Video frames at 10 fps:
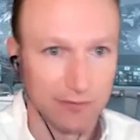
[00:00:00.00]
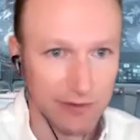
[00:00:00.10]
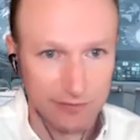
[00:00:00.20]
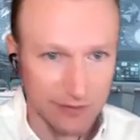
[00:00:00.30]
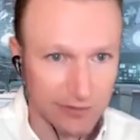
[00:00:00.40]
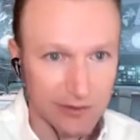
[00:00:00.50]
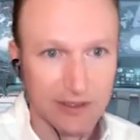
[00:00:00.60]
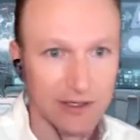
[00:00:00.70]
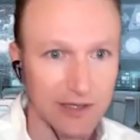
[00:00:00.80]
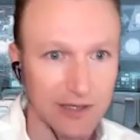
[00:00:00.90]
for you know a
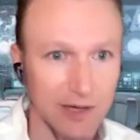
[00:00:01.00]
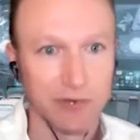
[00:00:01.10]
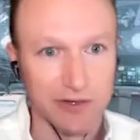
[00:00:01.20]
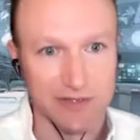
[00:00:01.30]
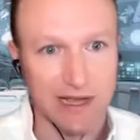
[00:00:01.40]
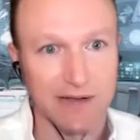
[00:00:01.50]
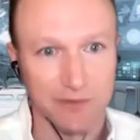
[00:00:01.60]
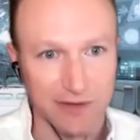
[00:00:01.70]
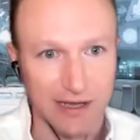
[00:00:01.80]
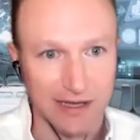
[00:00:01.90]
couple years
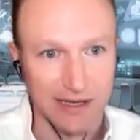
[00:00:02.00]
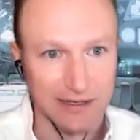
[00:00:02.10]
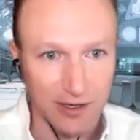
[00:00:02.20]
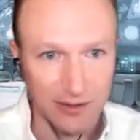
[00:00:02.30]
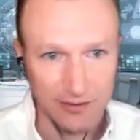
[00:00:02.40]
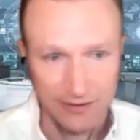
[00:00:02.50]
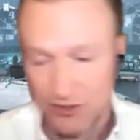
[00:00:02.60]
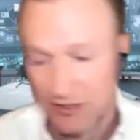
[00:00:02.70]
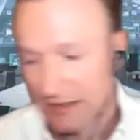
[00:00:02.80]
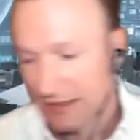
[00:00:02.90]
after that in
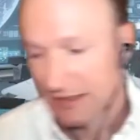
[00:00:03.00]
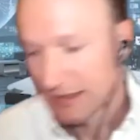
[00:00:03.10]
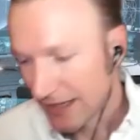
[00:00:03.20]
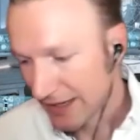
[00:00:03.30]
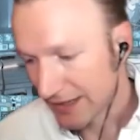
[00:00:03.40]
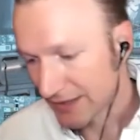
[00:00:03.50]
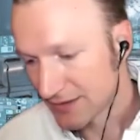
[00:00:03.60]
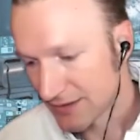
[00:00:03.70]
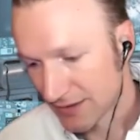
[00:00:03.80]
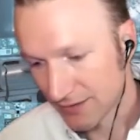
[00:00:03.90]
college,
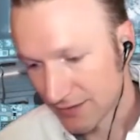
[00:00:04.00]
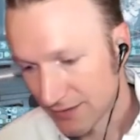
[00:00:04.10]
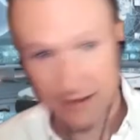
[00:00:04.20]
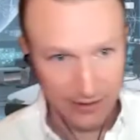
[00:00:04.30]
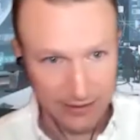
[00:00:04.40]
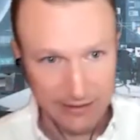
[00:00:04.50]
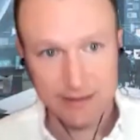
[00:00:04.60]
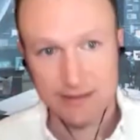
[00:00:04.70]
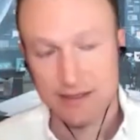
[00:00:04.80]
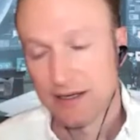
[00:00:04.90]
and uh, late
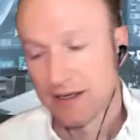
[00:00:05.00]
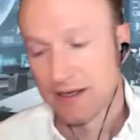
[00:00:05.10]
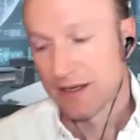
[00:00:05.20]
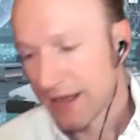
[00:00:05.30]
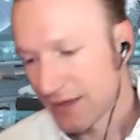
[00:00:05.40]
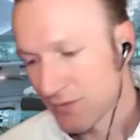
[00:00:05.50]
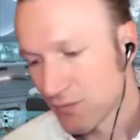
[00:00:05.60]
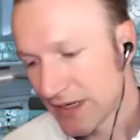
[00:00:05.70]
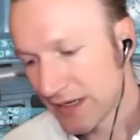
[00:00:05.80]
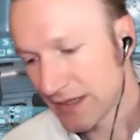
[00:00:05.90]
'90s,
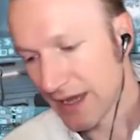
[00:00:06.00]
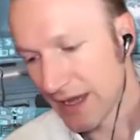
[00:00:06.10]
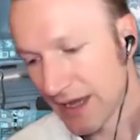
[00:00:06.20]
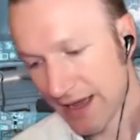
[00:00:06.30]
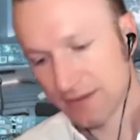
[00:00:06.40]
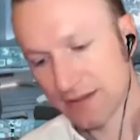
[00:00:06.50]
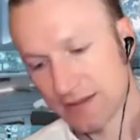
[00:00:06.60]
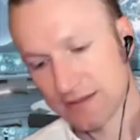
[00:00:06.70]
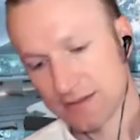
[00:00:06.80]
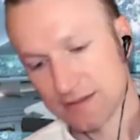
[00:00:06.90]
and we had
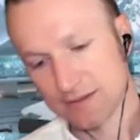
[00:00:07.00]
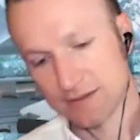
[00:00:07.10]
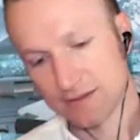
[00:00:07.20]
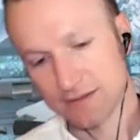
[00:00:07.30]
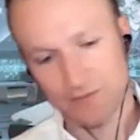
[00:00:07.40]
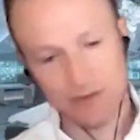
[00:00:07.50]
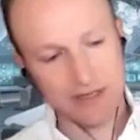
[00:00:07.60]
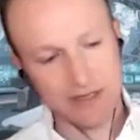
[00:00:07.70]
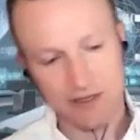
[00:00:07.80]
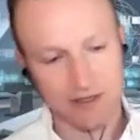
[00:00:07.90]
this
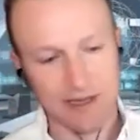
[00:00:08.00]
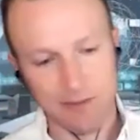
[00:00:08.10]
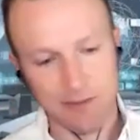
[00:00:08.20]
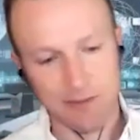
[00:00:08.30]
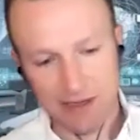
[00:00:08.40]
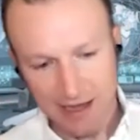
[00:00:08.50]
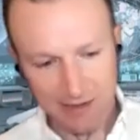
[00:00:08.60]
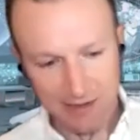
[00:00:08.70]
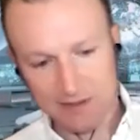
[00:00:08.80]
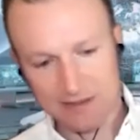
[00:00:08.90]
conversation that
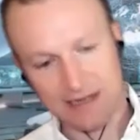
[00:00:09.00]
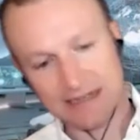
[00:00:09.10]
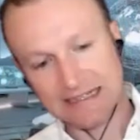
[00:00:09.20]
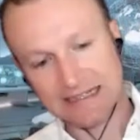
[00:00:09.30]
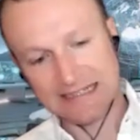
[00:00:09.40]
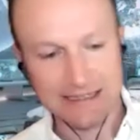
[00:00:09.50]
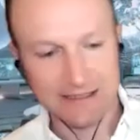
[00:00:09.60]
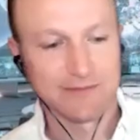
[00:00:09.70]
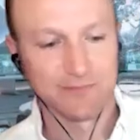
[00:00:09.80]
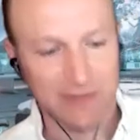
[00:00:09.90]
became this
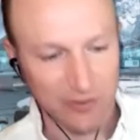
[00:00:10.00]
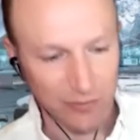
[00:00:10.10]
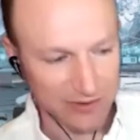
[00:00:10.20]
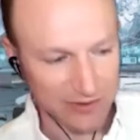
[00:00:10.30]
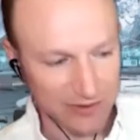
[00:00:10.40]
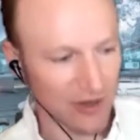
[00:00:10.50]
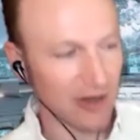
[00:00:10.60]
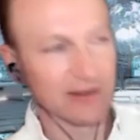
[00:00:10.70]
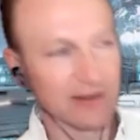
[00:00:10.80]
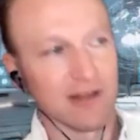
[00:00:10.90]
idea that was an
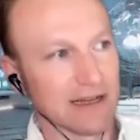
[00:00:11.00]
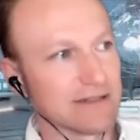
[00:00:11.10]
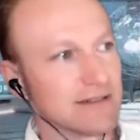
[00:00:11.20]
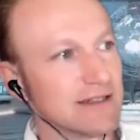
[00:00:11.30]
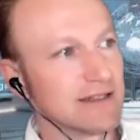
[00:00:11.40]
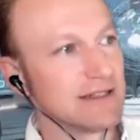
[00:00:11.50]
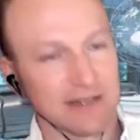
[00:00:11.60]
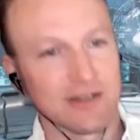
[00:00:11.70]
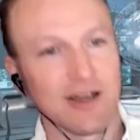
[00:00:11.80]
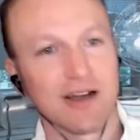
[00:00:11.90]
online
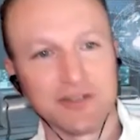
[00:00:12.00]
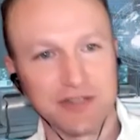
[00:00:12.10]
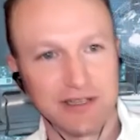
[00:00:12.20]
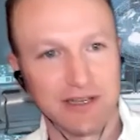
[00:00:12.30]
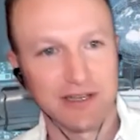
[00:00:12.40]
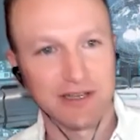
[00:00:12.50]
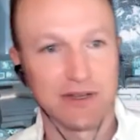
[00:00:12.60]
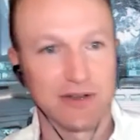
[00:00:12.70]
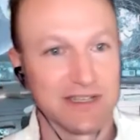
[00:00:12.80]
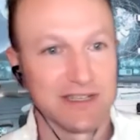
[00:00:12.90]
technology that we
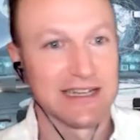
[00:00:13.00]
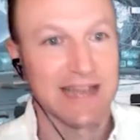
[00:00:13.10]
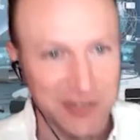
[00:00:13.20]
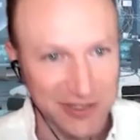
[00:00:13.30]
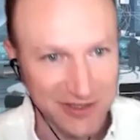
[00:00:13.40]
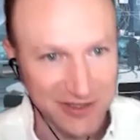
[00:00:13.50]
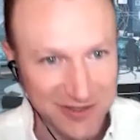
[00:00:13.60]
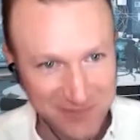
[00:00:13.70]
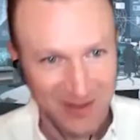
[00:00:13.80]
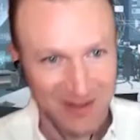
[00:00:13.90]
called
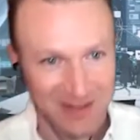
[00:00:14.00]
connections.